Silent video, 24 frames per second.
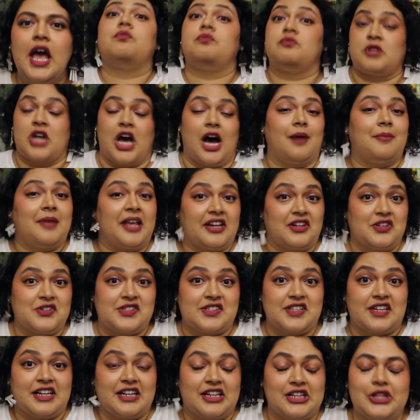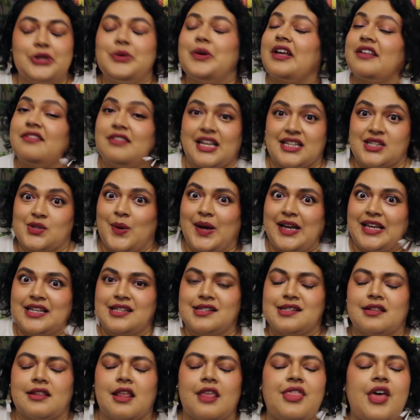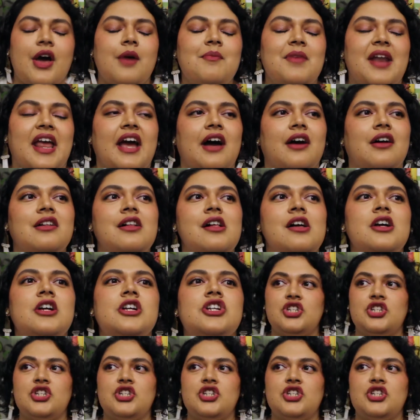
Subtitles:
Tom Hiddleston included, that's why he's in the thumbnail,